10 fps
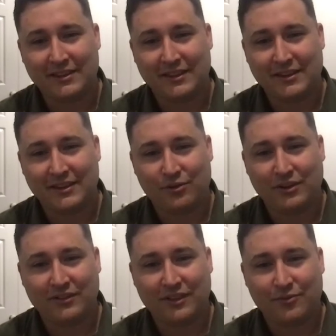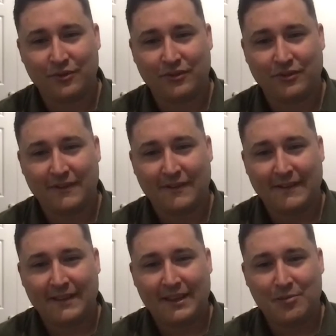That all that stuff was
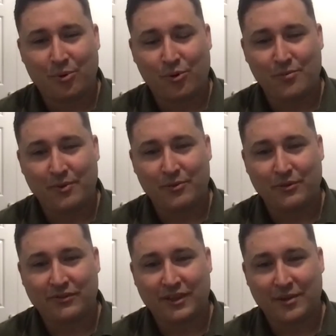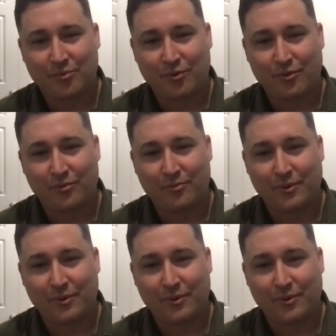important, but it was temporal.